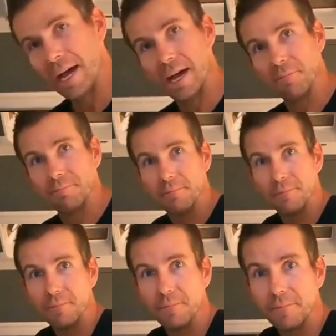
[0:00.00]

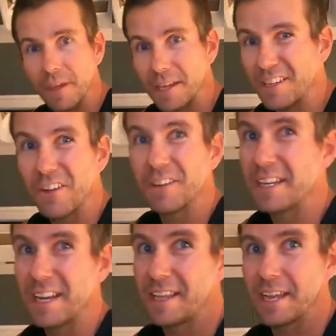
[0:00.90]
that you don't
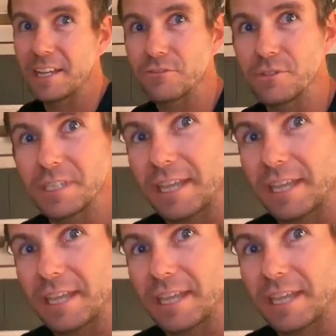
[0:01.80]
need any extras,